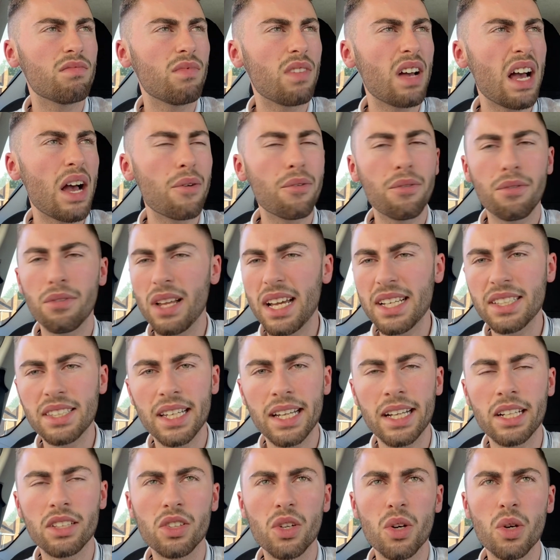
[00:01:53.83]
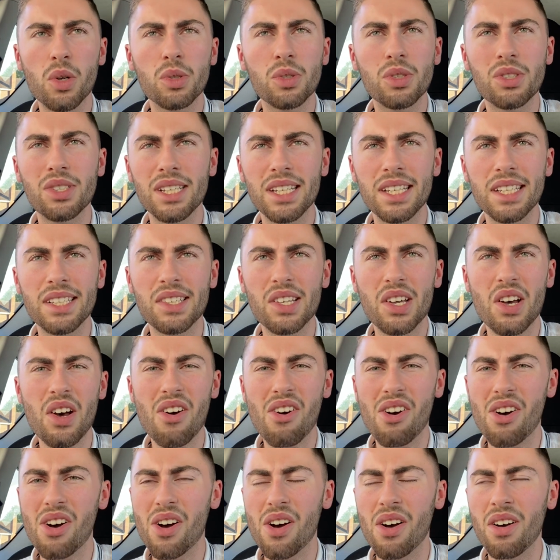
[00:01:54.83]

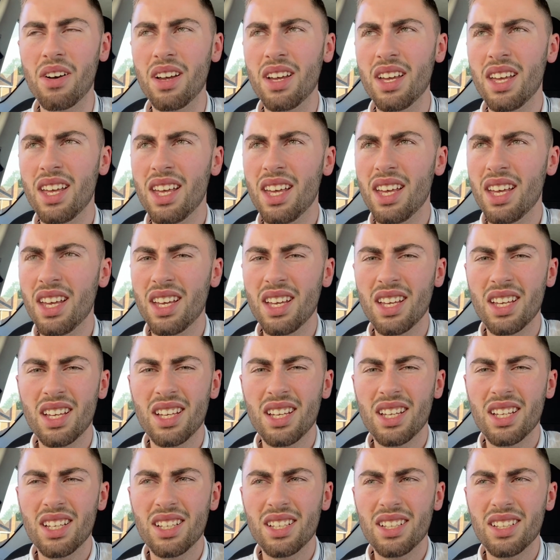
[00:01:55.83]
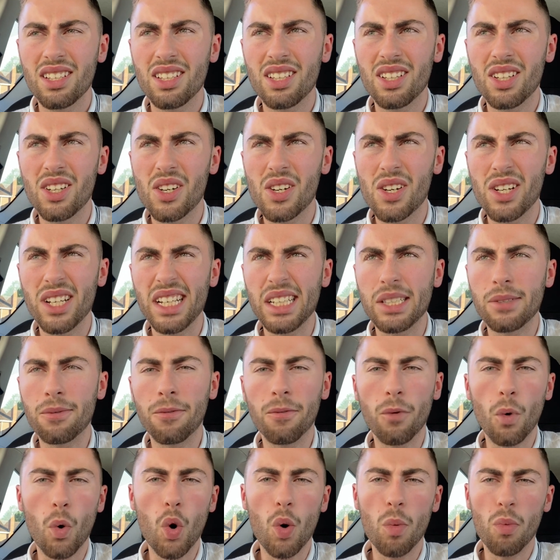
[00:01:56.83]
athleticness, his
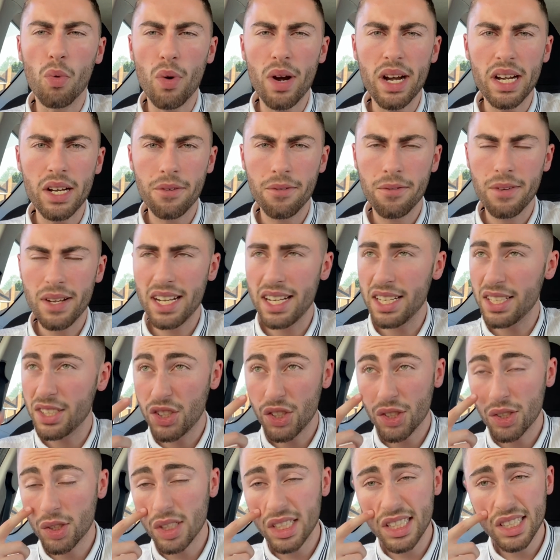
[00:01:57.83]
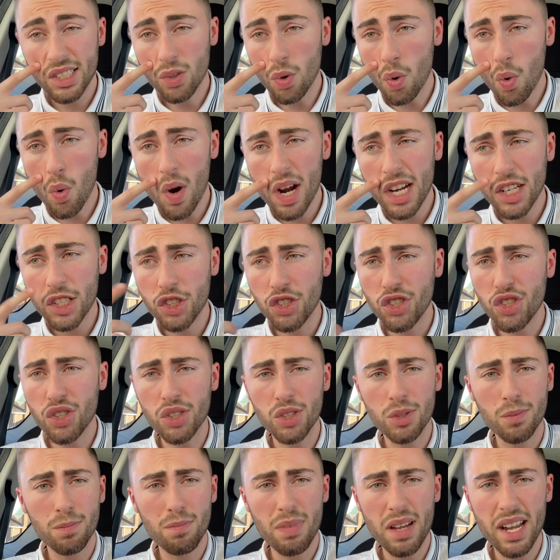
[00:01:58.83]
form or anything. He's always
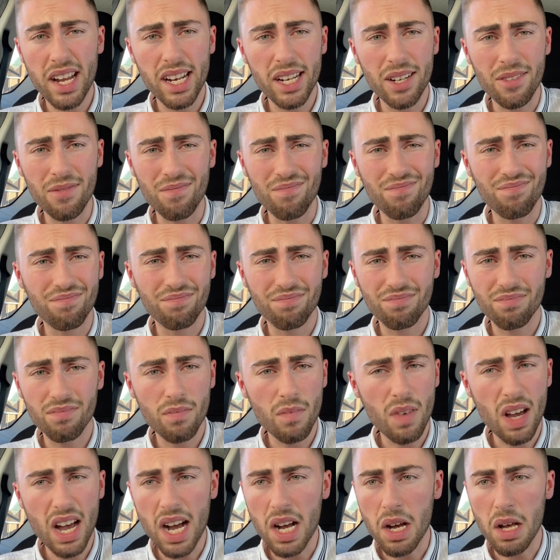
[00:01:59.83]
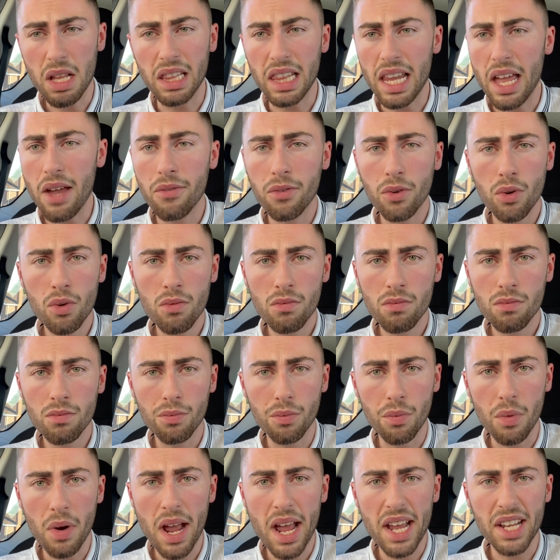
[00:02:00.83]
just been at a level
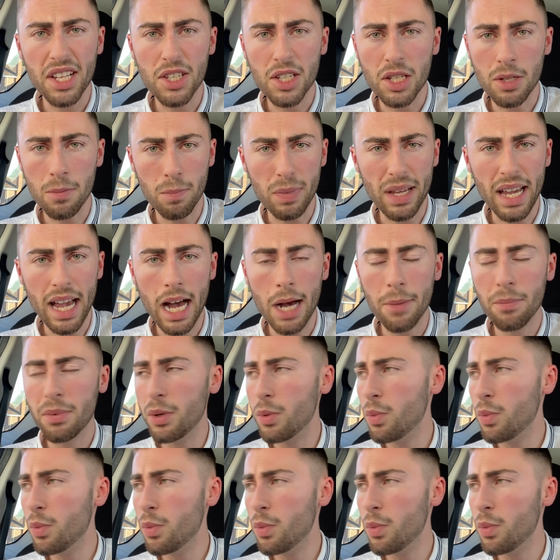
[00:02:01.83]
where you can be happy